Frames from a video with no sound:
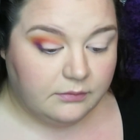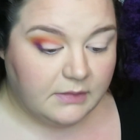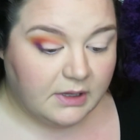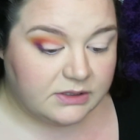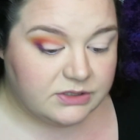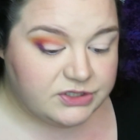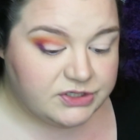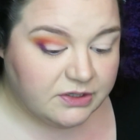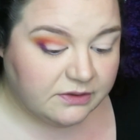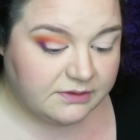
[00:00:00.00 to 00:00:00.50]

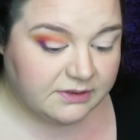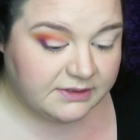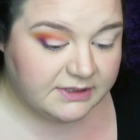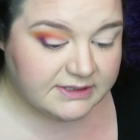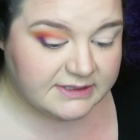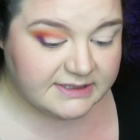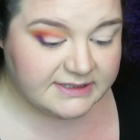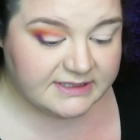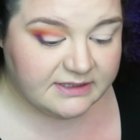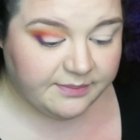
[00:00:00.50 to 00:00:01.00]
Not sure that
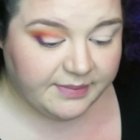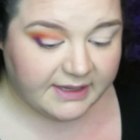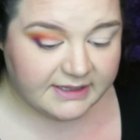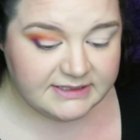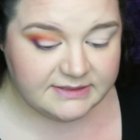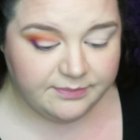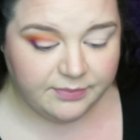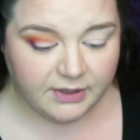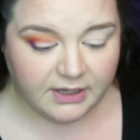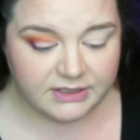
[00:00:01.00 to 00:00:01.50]
this is the
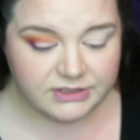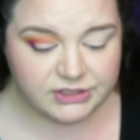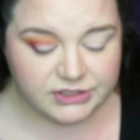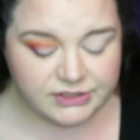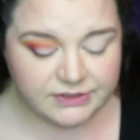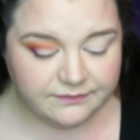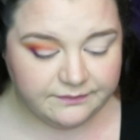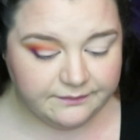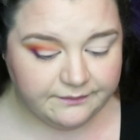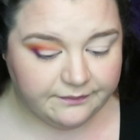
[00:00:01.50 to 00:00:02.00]
best
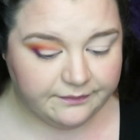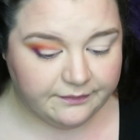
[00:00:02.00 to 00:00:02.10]
brush.